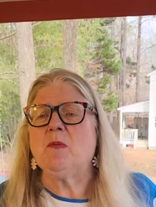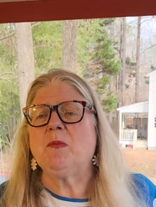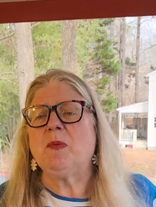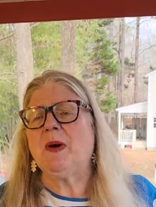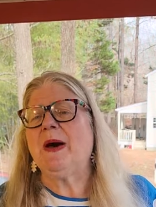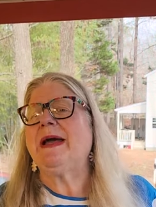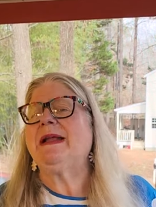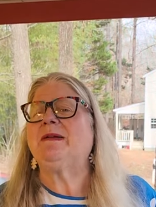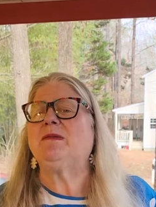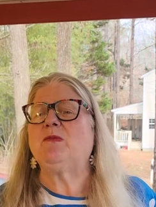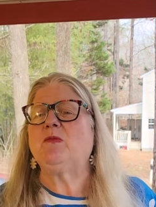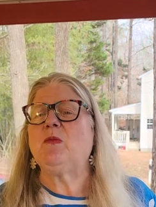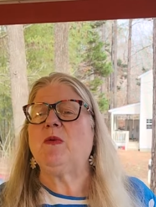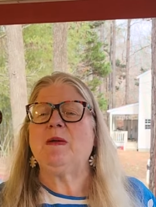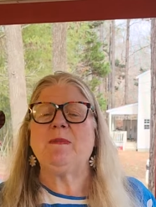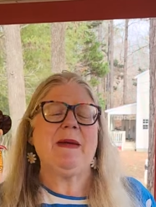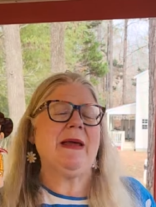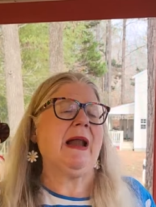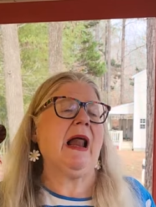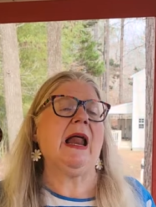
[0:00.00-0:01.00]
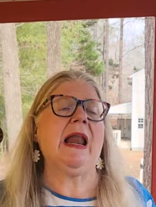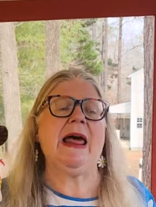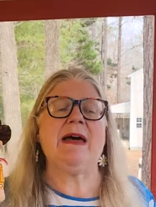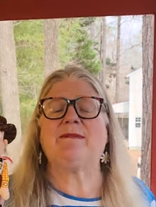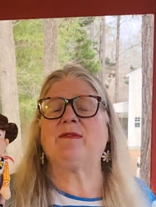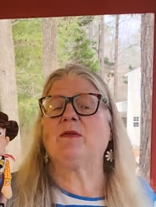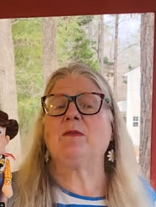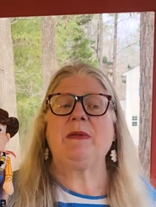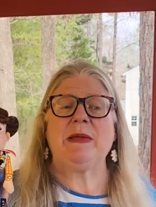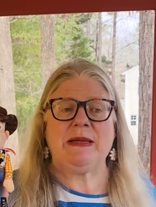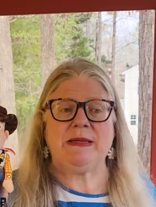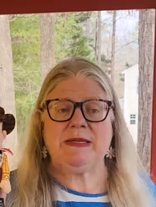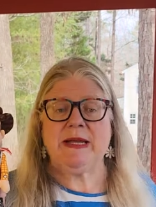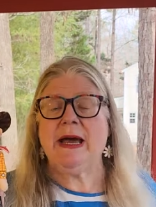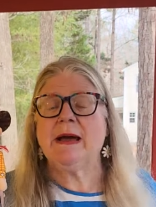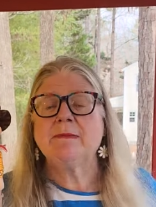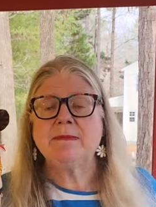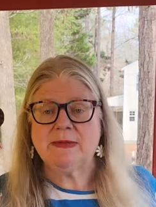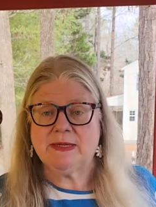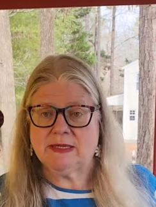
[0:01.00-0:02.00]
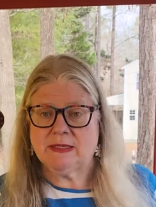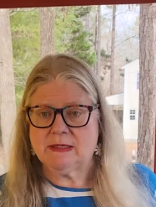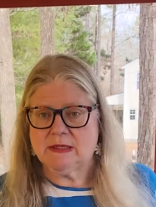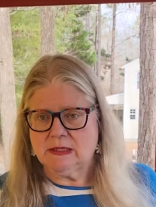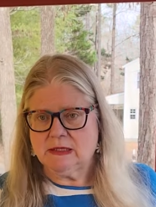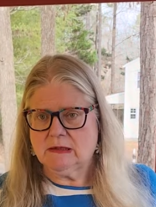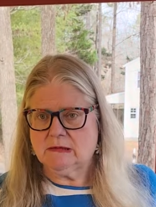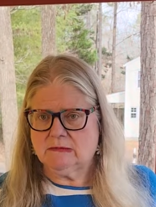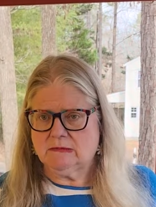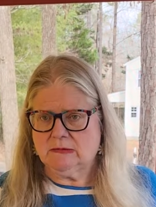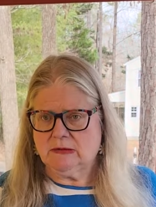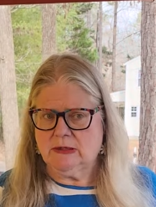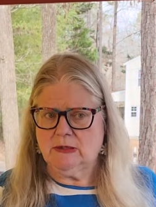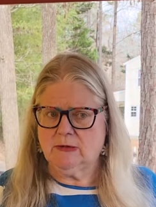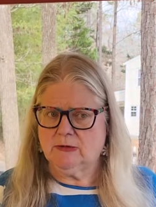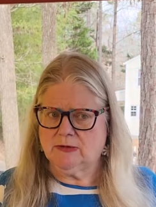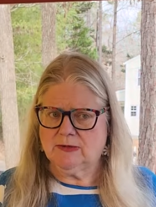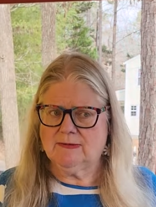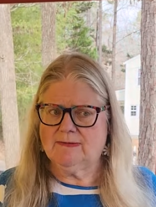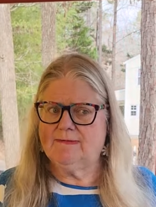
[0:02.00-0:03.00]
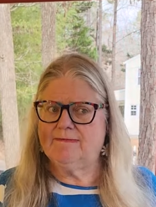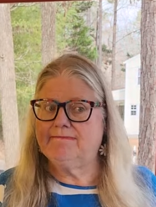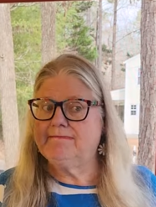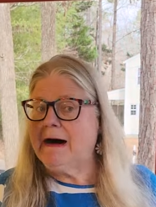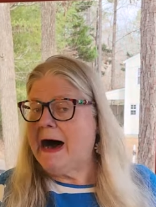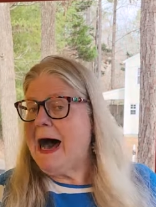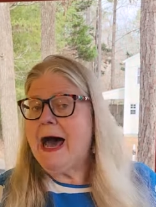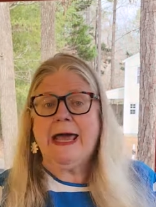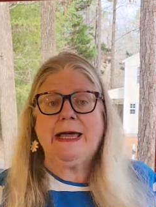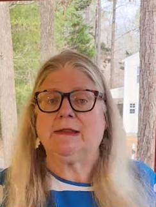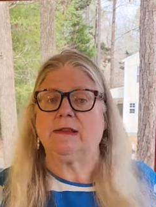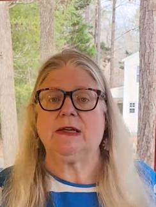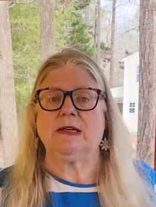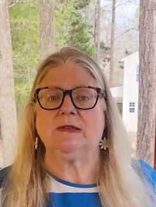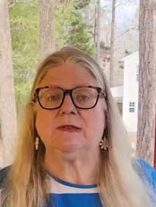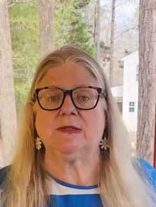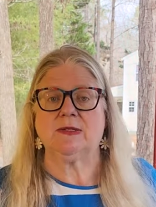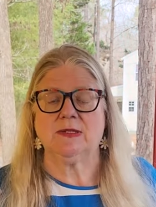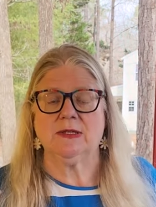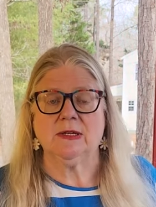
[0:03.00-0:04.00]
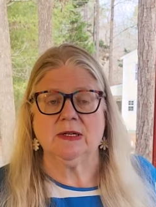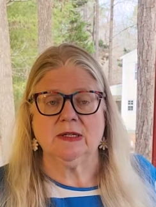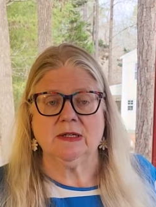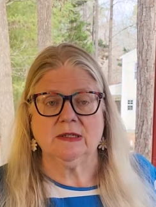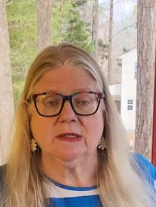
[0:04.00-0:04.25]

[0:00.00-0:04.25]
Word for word: But we may not ever be tempted to use violence